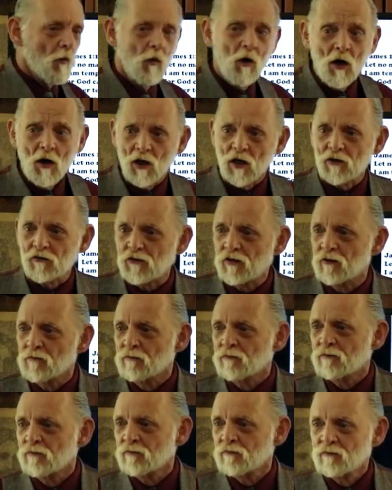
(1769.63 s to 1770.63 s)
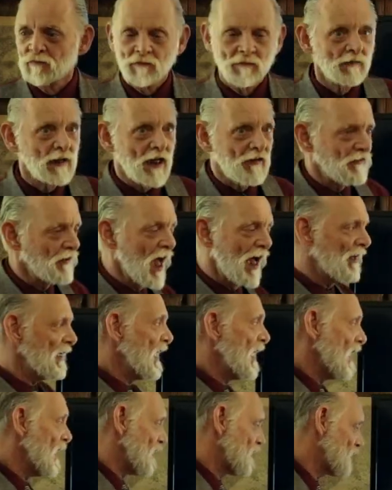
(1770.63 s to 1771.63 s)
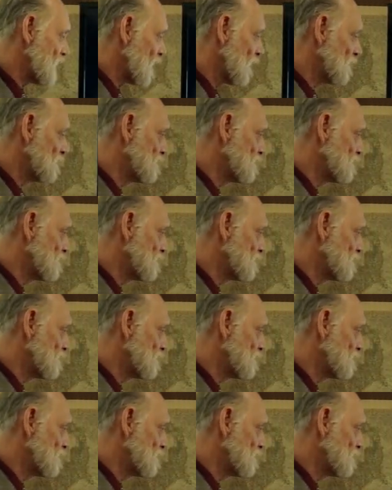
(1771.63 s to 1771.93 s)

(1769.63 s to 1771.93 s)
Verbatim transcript: it works. That's not it.